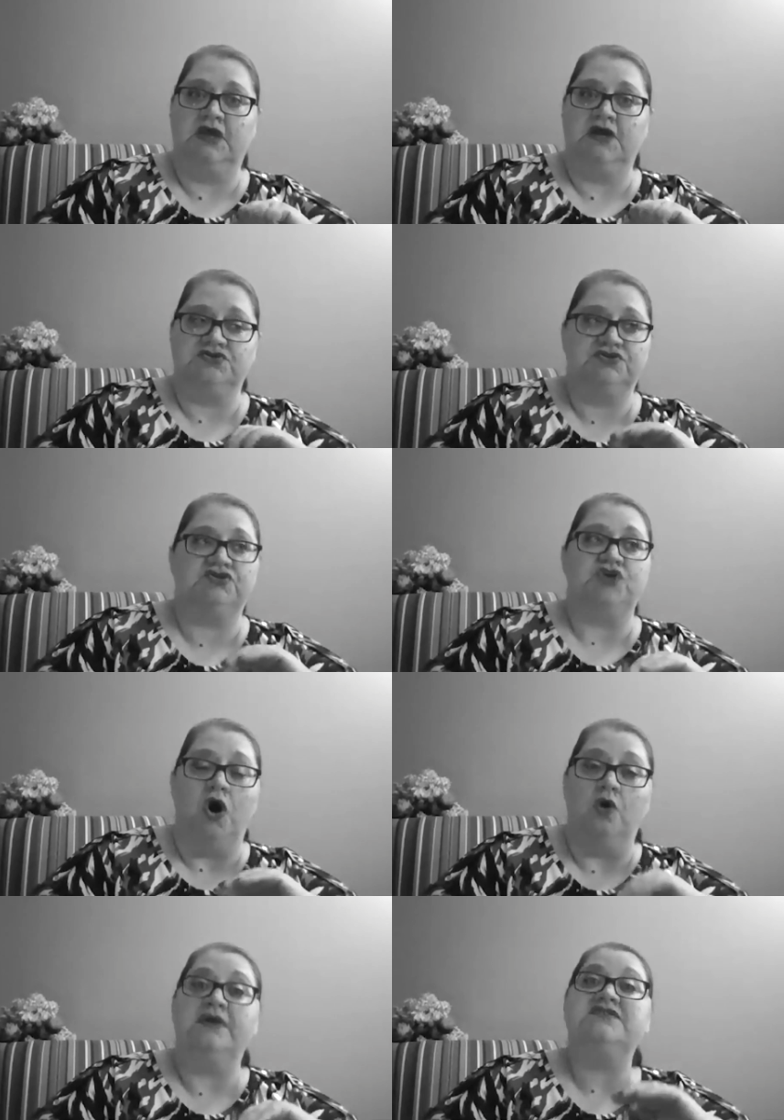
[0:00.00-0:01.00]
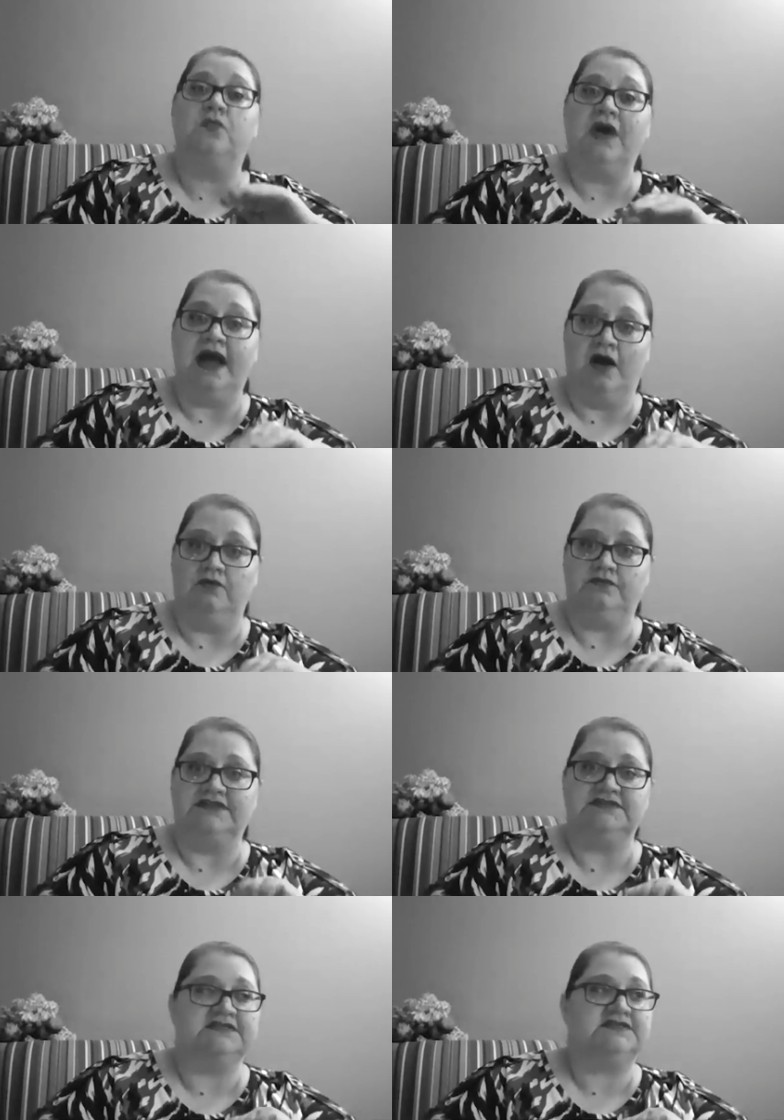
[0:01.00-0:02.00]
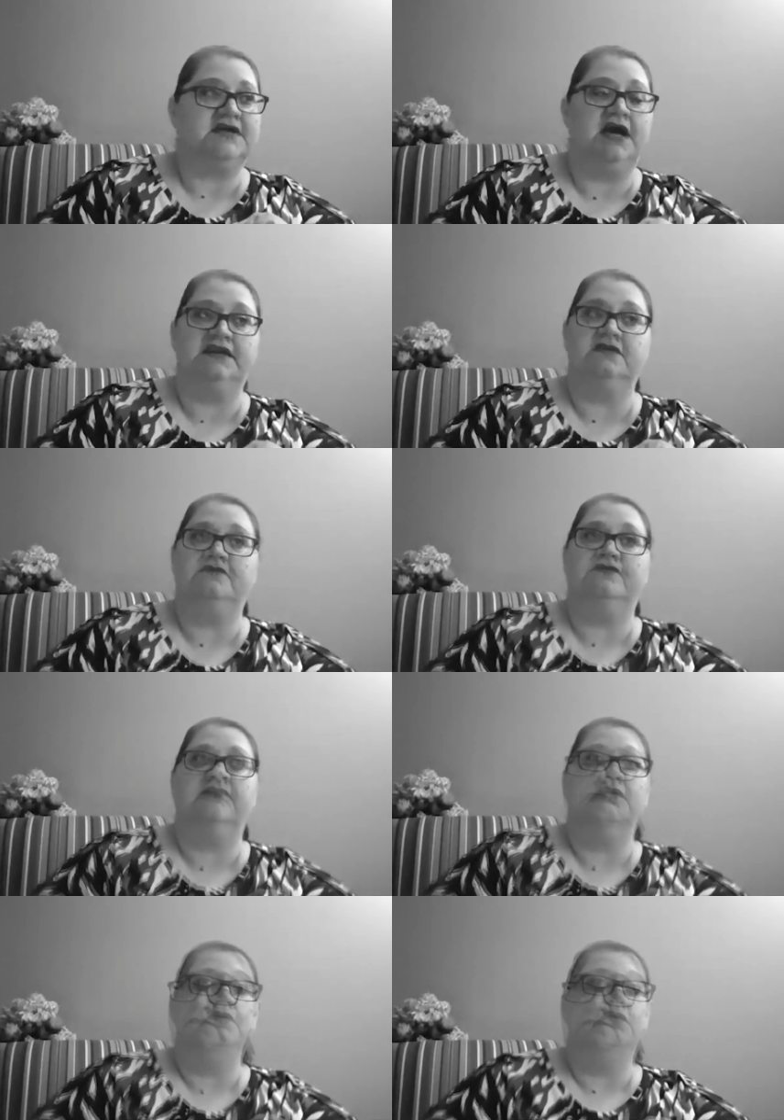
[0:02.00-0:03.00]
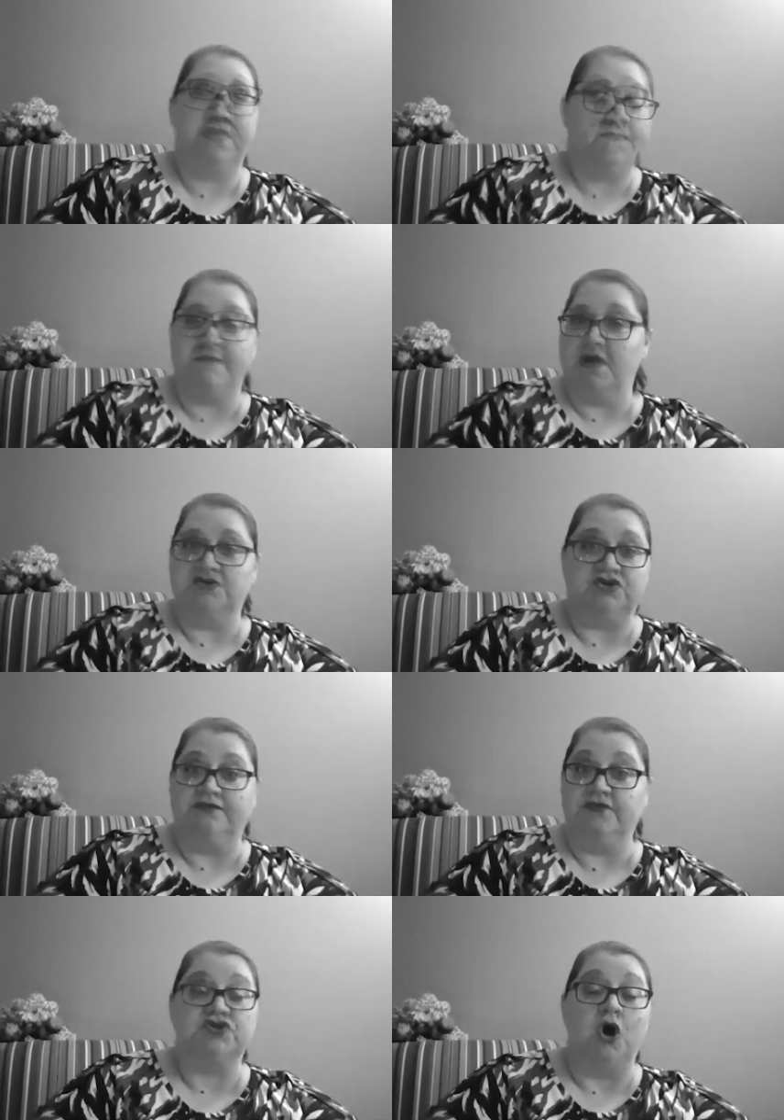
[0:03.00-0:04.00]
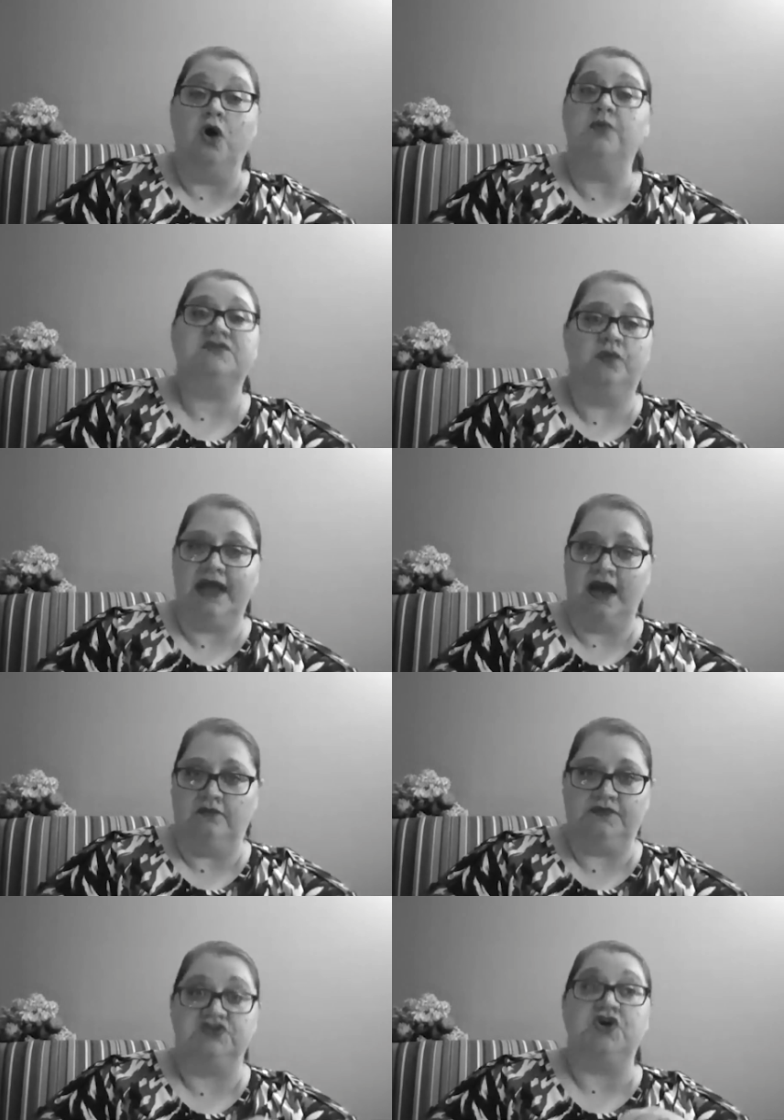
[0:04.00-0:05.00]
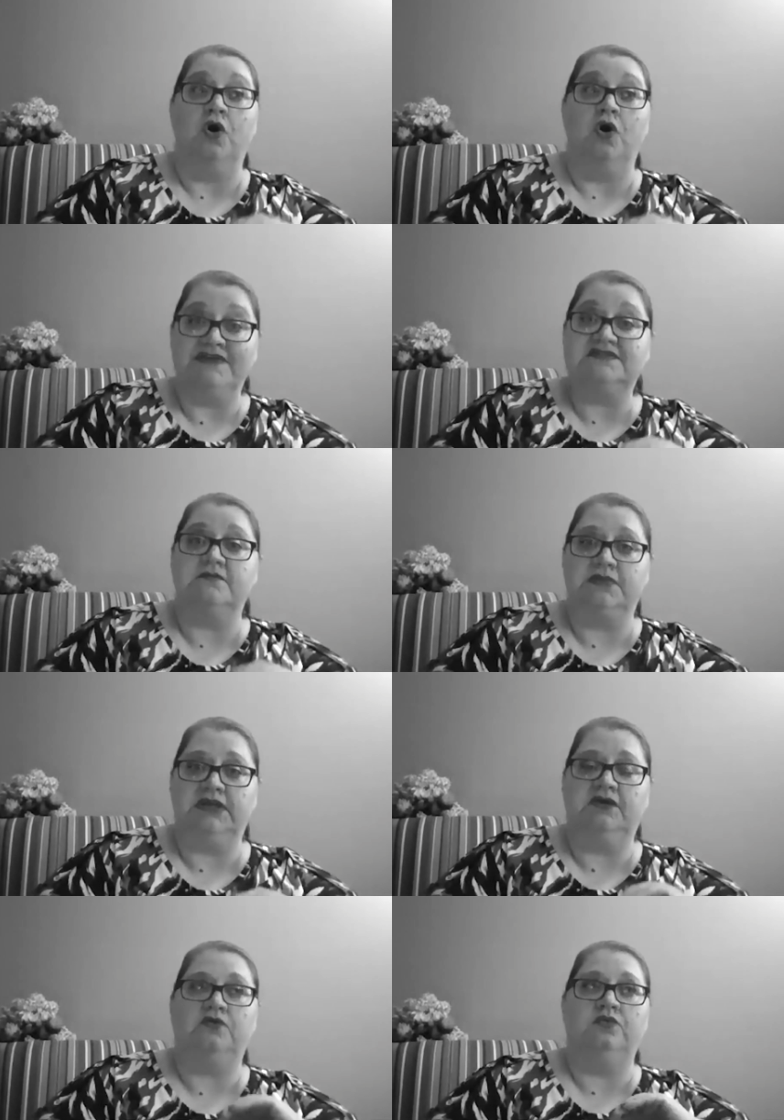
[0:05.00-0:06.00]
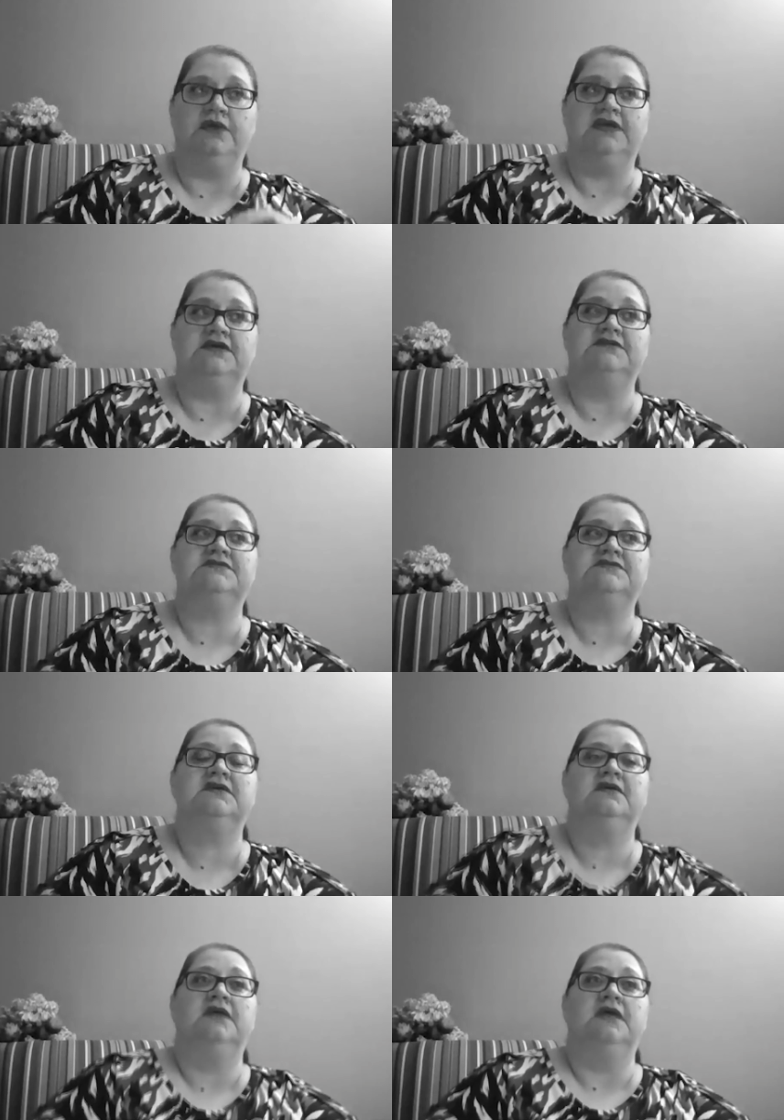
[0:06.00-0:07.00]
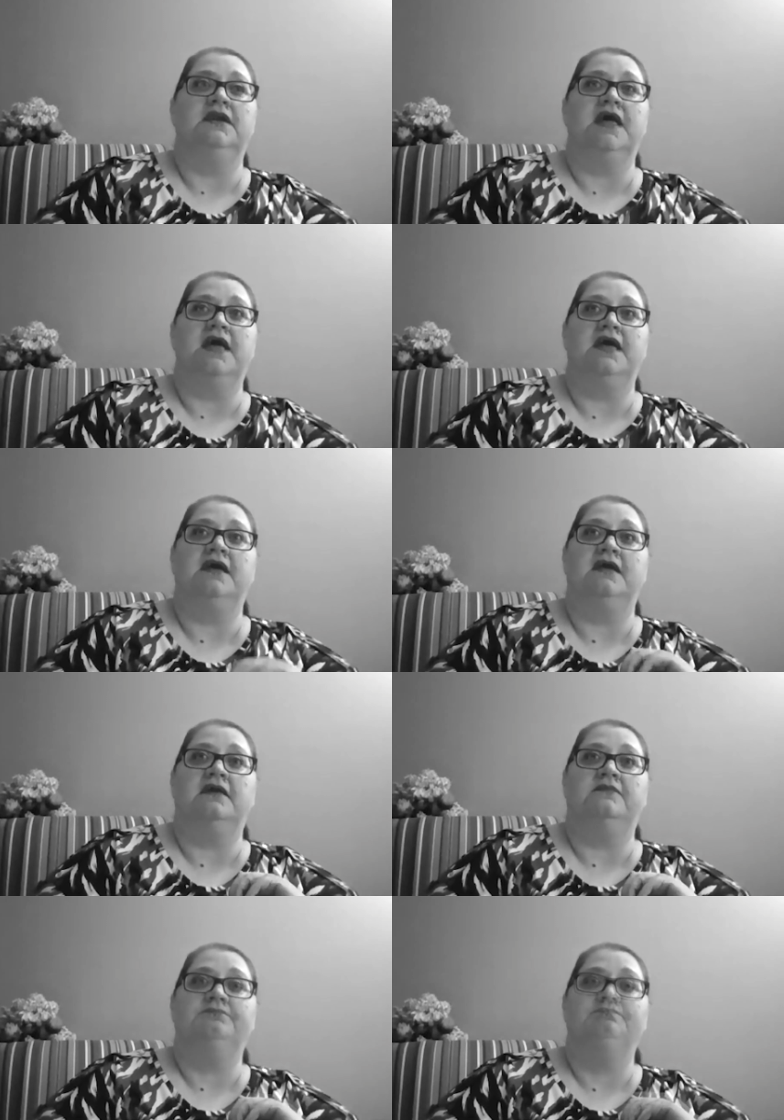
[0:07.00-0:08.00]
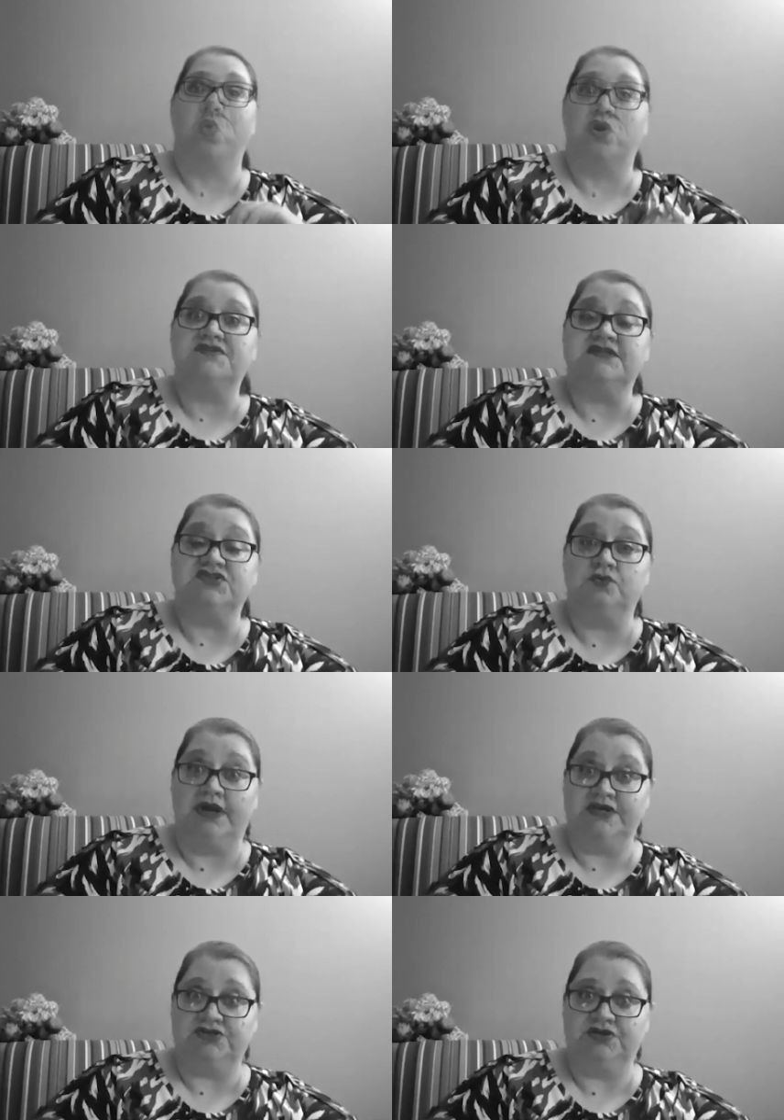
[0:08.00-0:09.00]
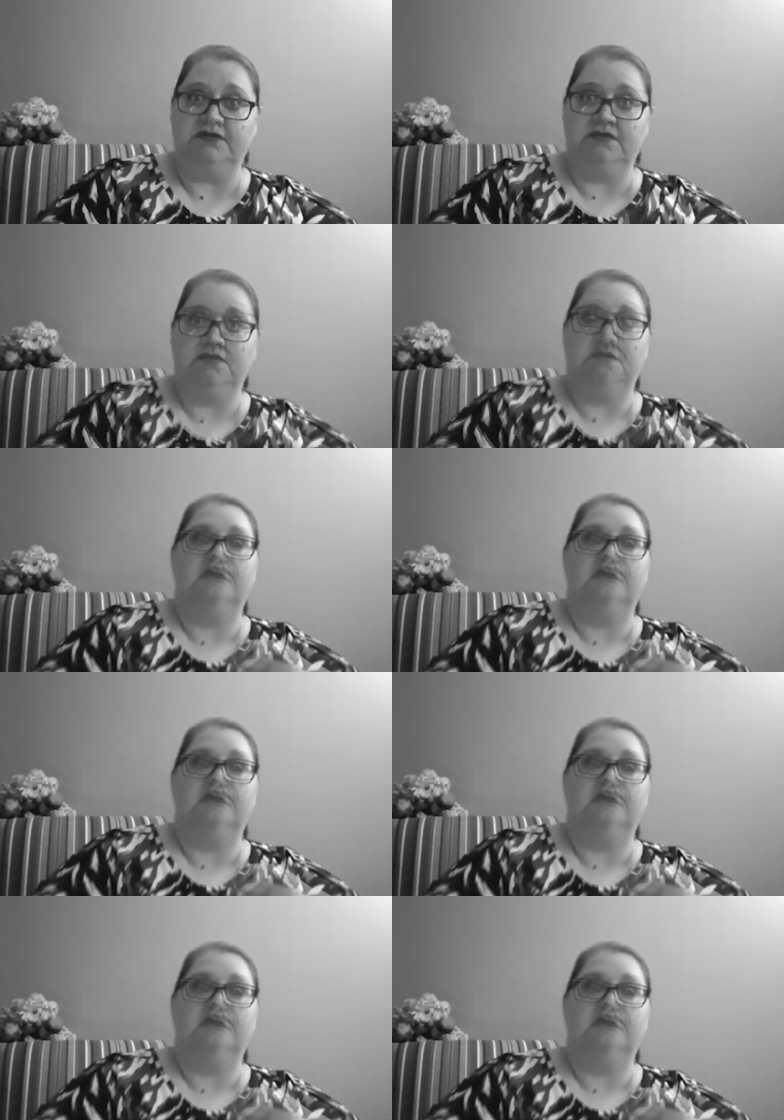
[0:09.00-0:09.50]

There's always a way out. That's kind of been my mantra. There's always a way out. There's always somebody who is in a worse situation.